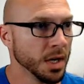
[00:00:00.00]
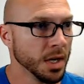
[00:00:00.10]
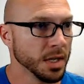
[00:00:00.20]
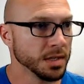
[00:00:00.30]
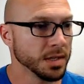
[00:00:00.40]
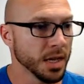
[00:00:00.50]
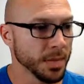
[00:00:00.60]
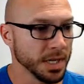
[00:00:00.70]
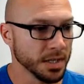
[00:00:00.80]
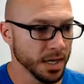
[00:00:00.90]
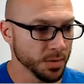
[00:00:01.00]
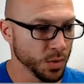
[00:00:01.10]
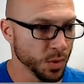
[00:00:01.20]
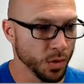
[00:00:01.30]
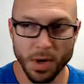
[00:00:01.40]
This is how many times we
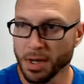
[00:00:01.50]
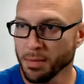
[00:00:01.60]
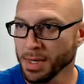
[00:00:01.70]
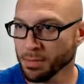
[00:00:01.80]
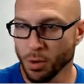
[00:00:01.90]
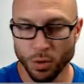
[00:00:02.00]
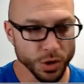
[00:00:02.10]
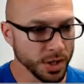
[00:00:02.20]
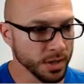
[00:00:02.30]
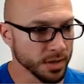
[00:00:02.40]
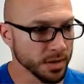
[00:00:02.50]
will randomize both sheets.